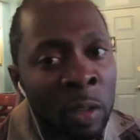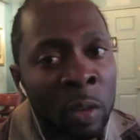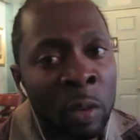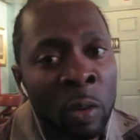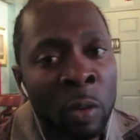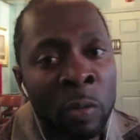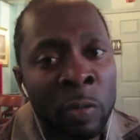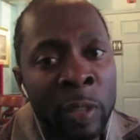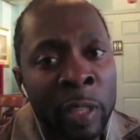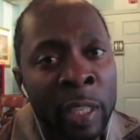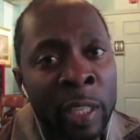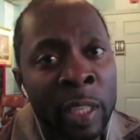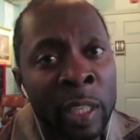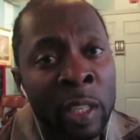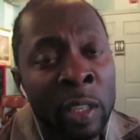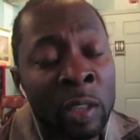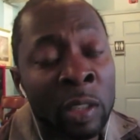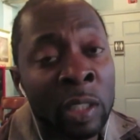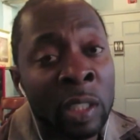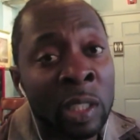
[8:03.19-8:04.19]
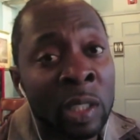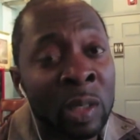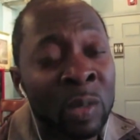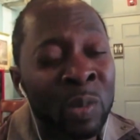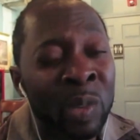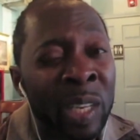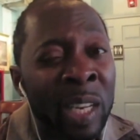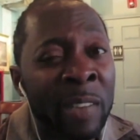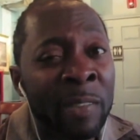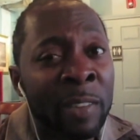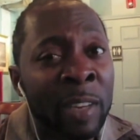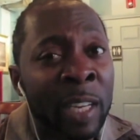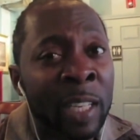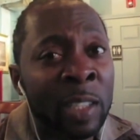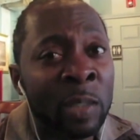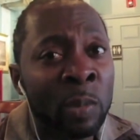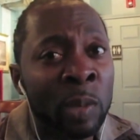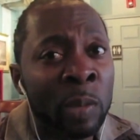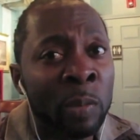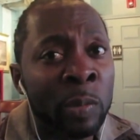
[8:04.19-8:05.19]
over the years is when
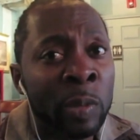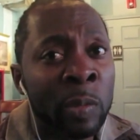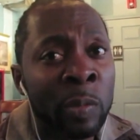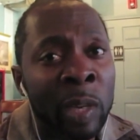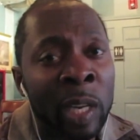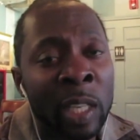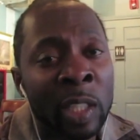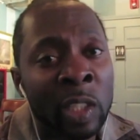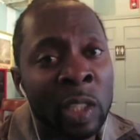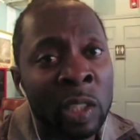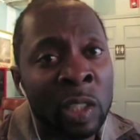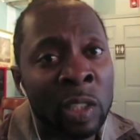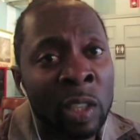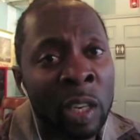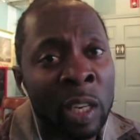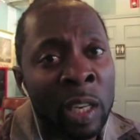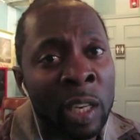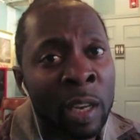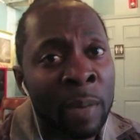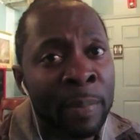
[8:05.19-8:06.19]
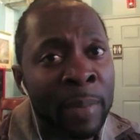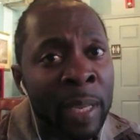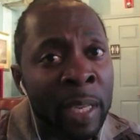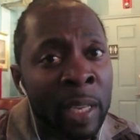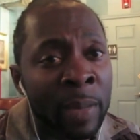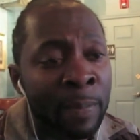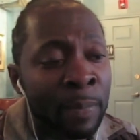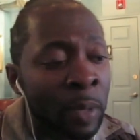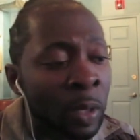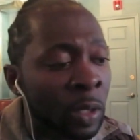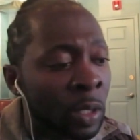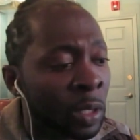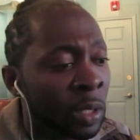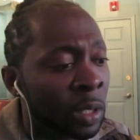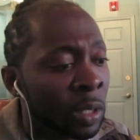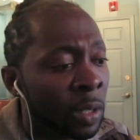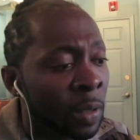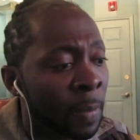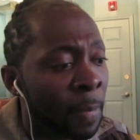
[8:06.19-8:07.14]
I just started out making books,